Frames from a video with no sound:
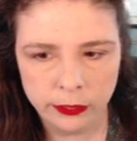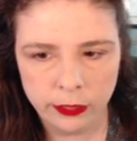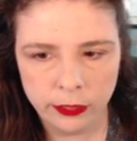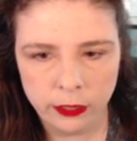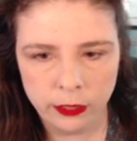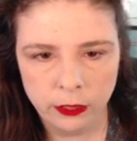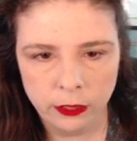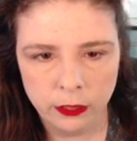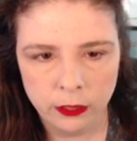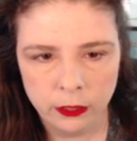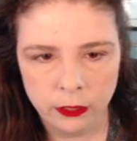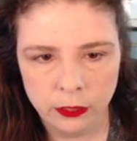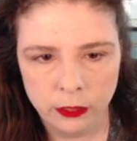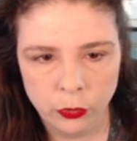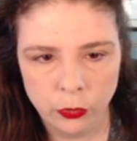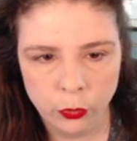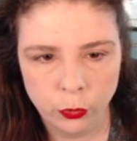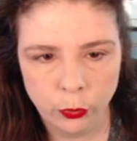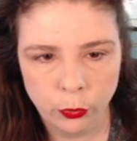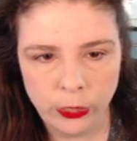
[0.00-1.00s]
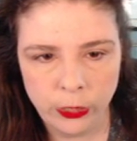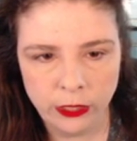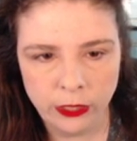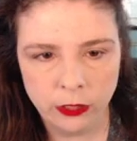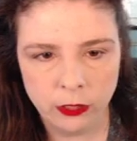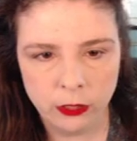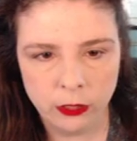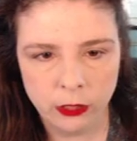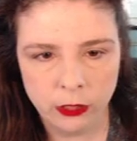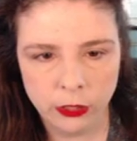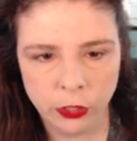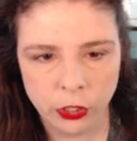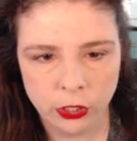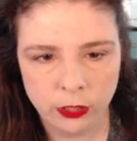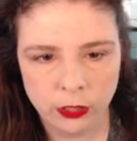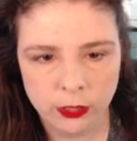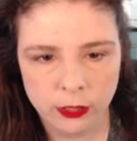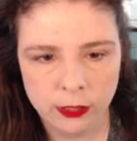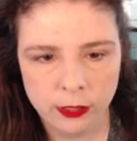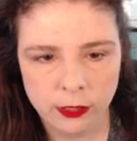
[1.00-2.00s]
uh, Twin
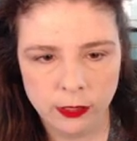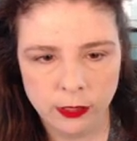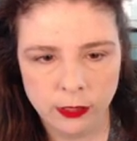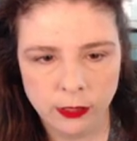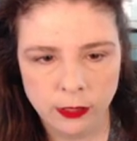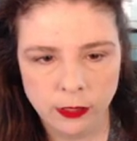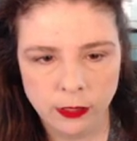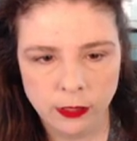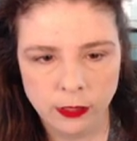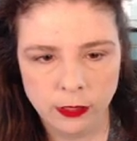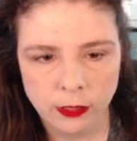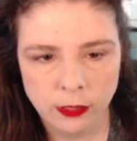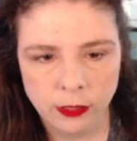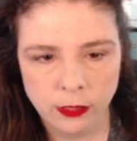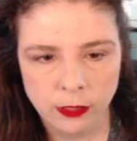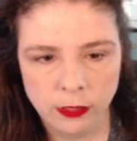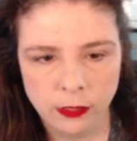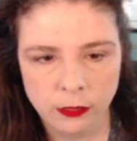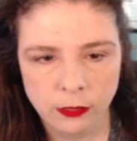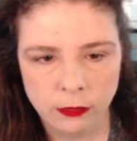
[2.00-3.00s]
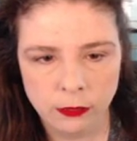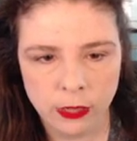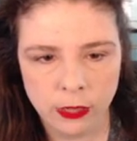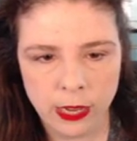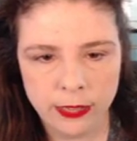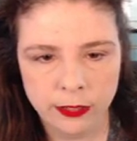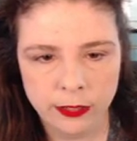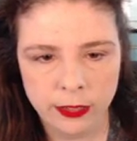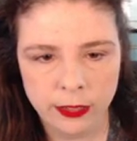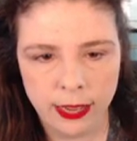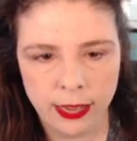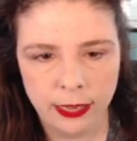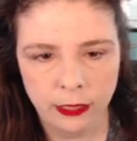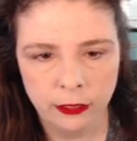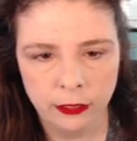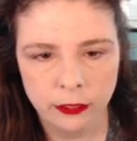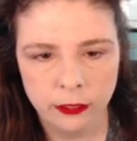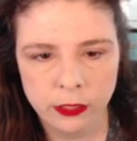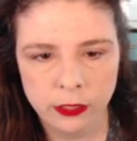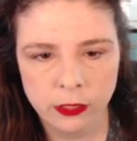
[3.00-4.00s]
Arches. Raziel.
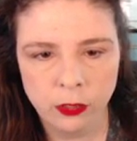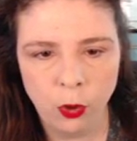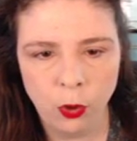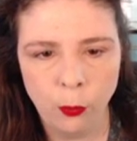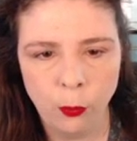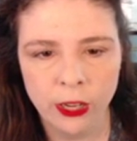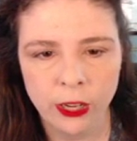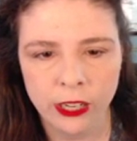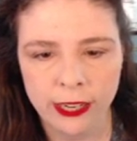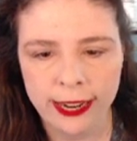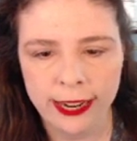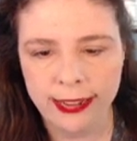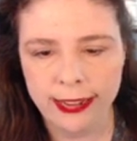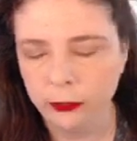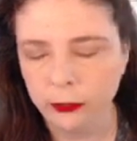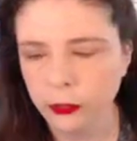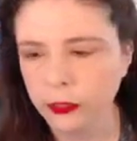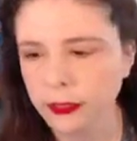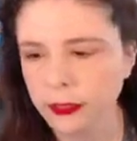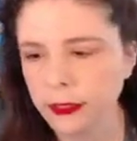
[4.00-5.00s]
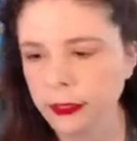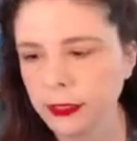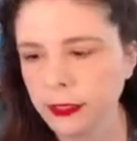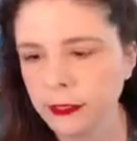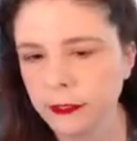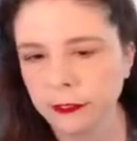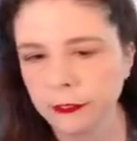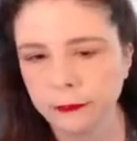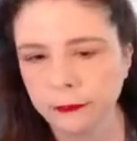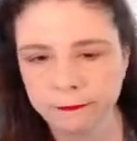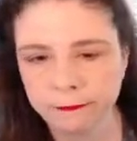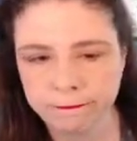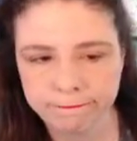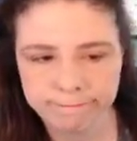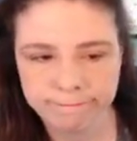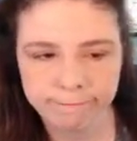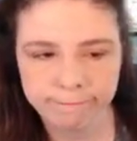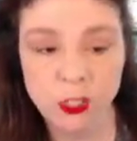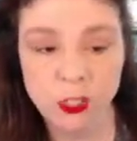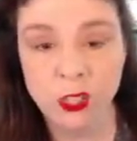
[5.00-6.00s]
Summer House.
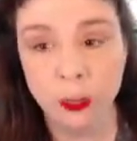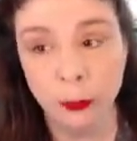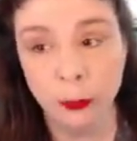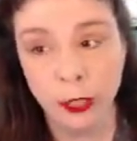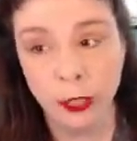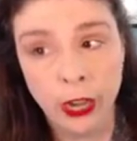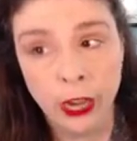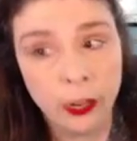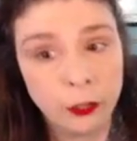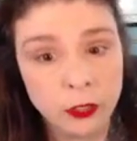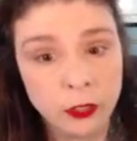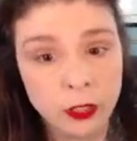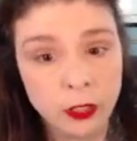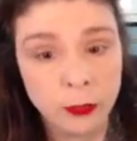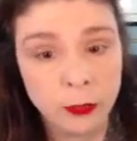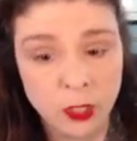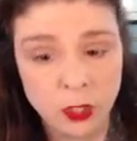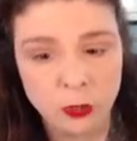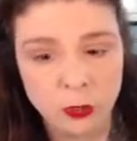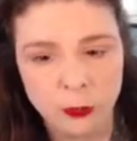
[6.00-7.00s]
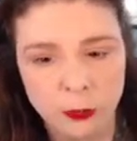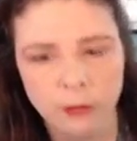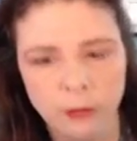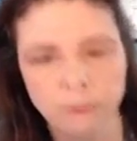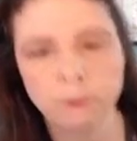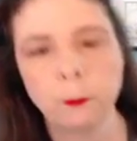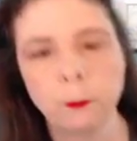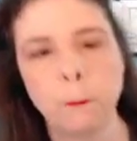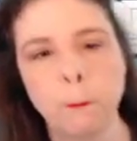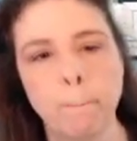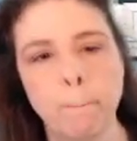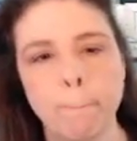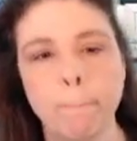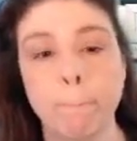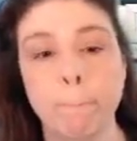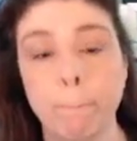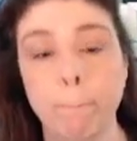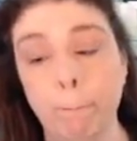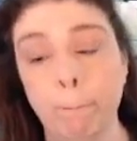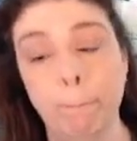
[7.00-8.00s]
Summer House, I'm assuming?
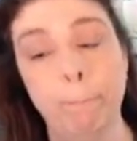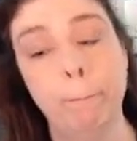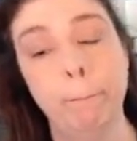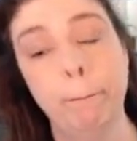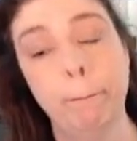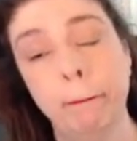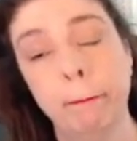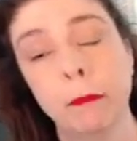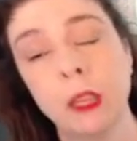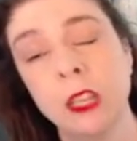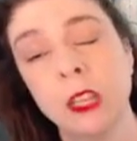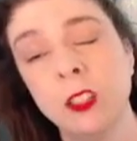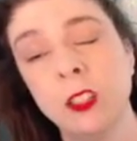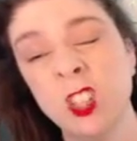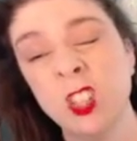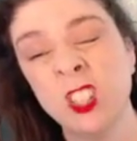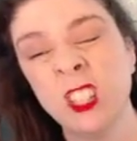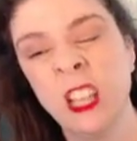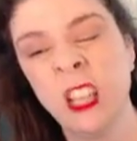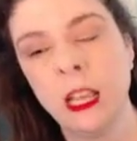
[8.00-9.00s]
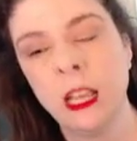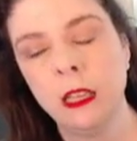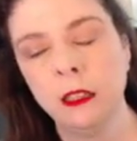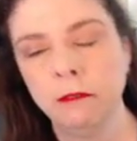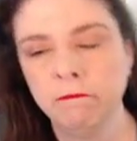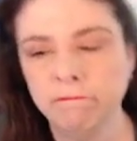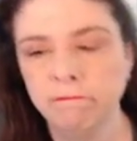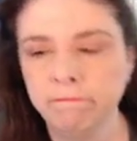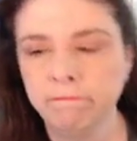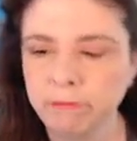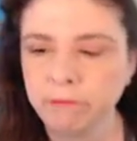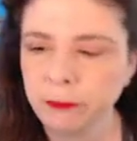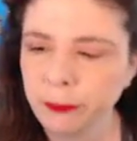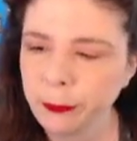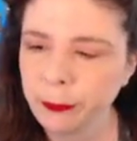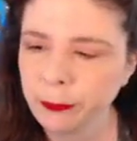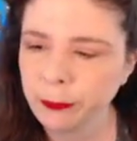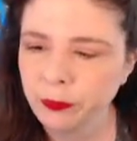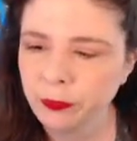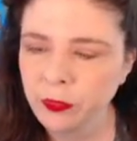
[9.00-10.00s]
Just
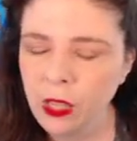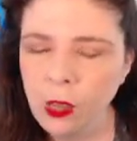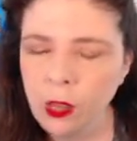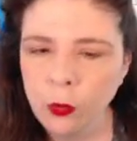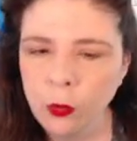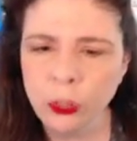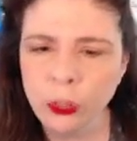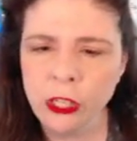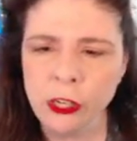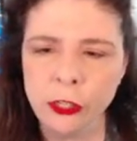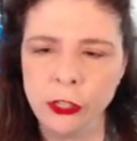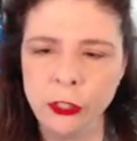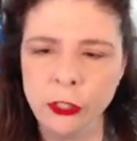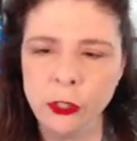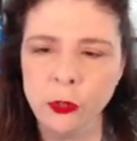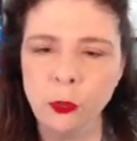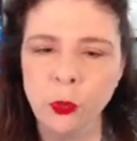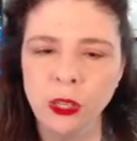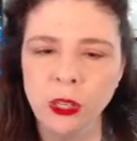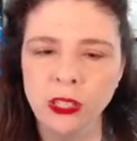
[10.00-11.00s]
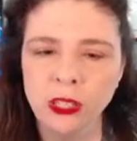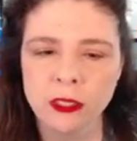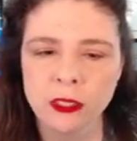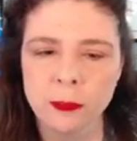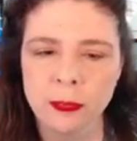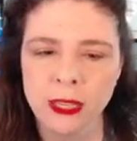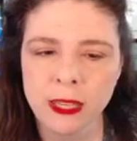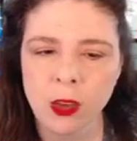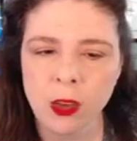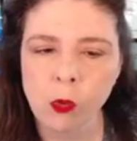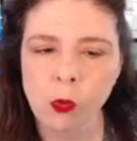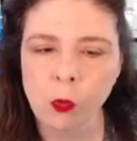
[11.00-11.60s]
saying. Wouldn't you want it to be a